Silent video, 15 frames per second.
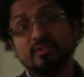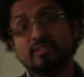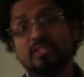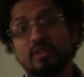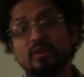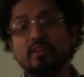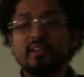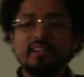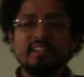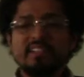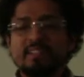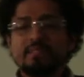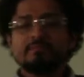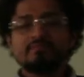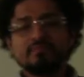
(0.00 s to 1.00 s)
So
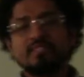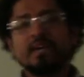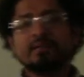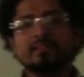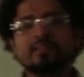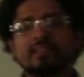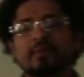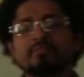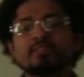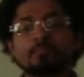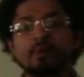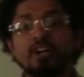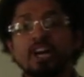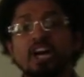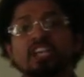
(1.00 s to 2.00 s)
that was a
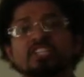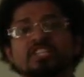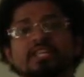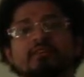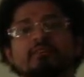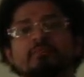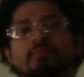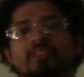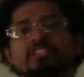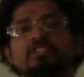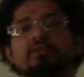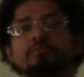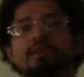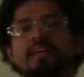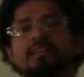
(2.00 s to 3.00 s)
precautionary
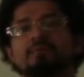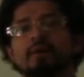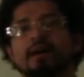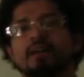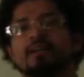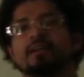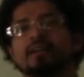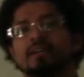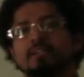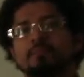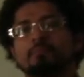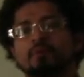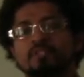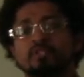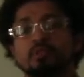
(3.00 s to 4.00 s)
measure made by the
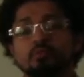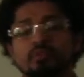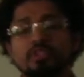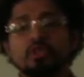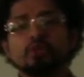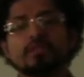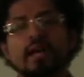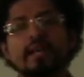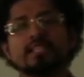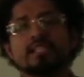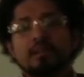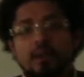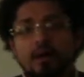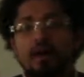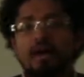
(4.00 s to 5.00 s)
person who knew
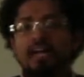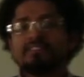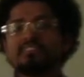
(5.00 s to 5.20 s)
that I have